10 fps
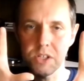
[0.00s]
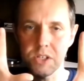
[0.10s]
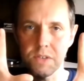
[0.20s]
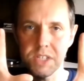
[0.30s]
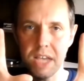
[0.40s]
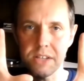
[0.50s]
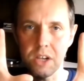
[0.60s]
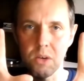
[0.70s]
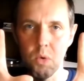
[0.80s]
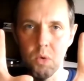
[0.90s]
sort of set on
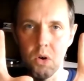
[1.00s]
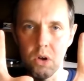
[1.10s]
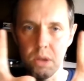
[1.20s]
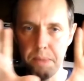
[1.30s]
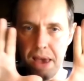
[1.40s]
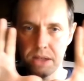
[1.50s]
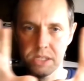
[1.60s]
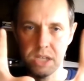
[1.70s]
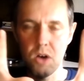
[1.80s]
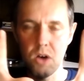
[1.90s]
a wall about
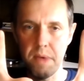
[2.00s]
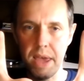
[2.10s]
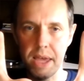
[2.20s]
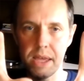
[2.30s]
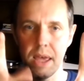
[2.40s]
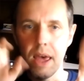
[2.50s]
so big,